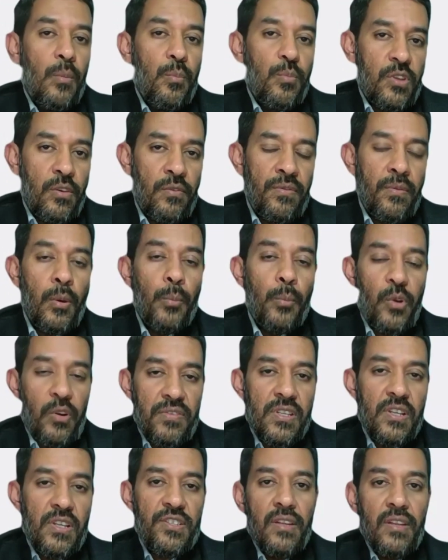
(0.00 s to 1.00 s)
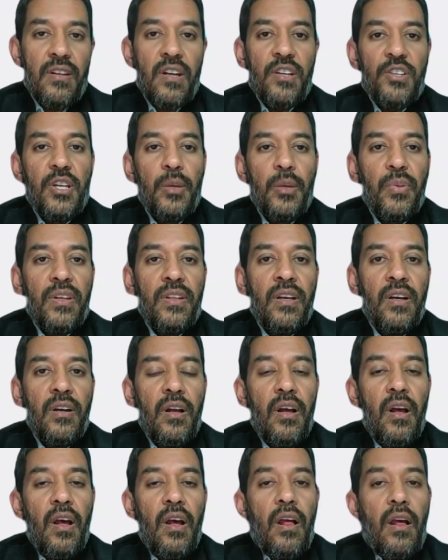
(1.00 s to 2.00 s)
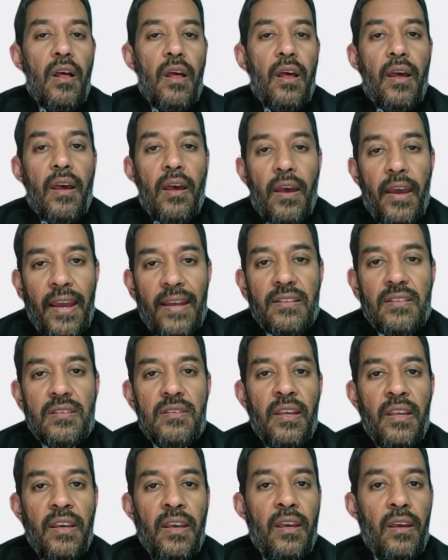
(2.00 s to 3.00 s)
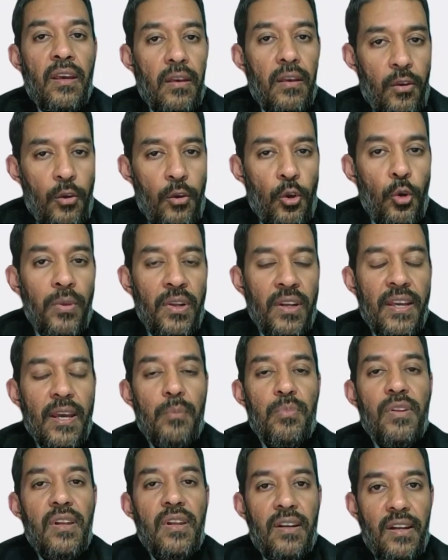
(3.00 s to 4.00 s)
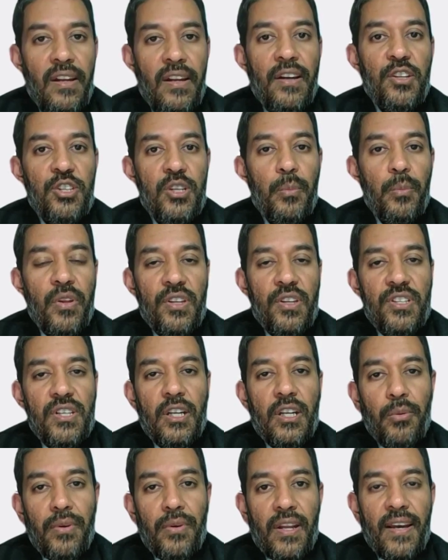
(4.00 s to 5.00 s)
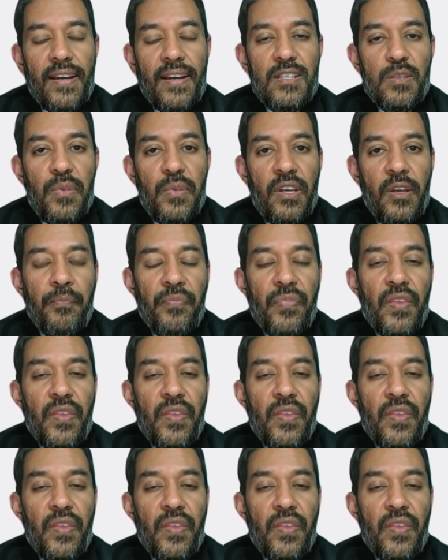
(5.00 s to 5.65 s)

So Professor Chandra Sripada heads the Human Capital and Leadership Initiative at ISB